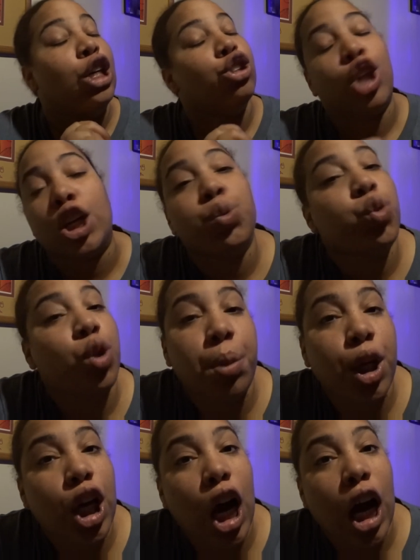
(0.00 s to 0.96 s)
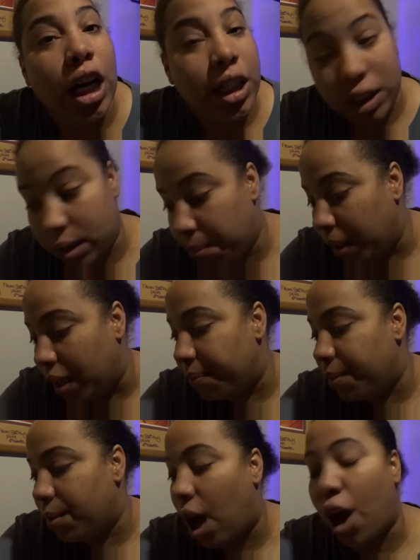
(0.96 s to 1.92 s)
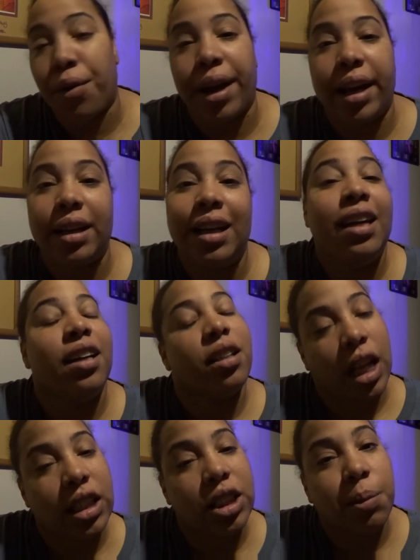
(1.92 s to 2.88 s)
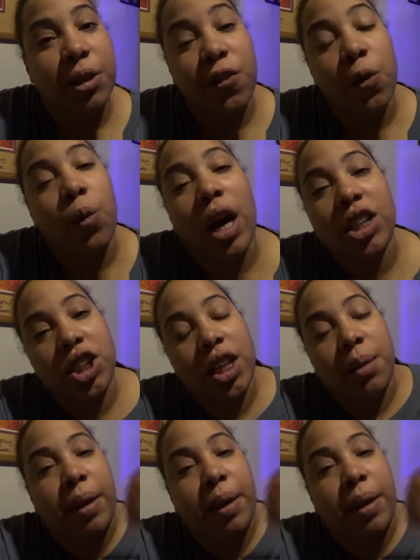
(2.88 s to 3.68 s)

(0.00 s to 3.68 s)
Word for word: That's what it be, guys. But all right, thanks so much for watching.